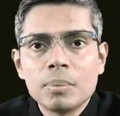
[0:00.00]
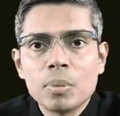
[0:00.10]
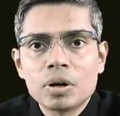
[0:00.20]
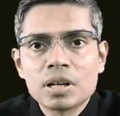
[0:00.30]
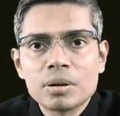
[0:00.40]

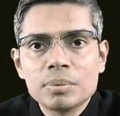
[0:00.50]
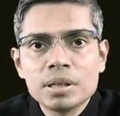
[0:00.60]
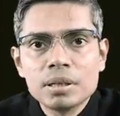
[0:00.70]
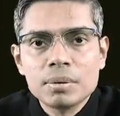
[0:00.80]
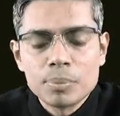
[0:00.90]
border of
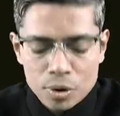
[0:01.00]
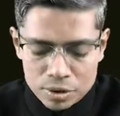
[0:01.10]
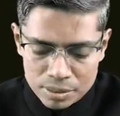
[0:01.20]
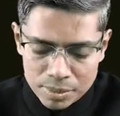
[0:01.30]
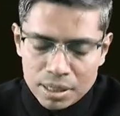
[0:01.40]
the
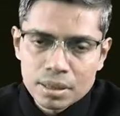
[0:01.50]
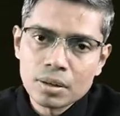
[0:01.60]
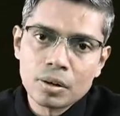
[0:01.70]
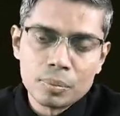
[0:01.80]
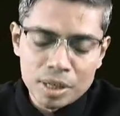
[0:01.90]
proximal
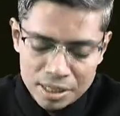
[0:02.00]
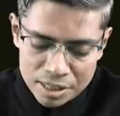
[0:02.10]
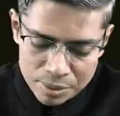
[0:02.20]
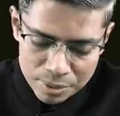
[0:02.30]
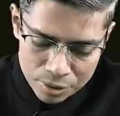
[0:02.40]

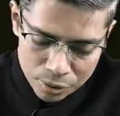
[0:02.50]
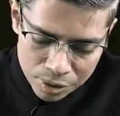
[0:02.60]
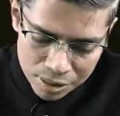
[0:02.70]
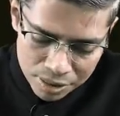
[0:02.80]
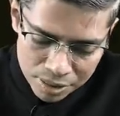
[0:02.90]
convoluted tubule. So
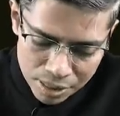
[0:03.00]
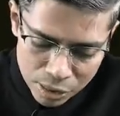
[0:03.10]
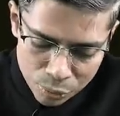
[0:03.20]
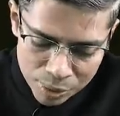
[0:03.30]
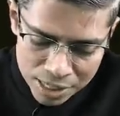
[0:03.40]
this is the
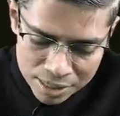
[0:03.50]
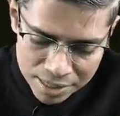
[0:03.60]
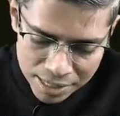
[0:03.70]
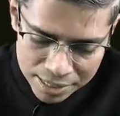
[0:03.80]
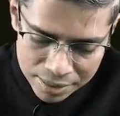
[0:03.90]
luminal
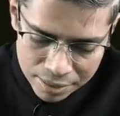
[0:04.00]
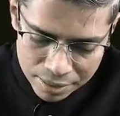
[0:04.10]
side.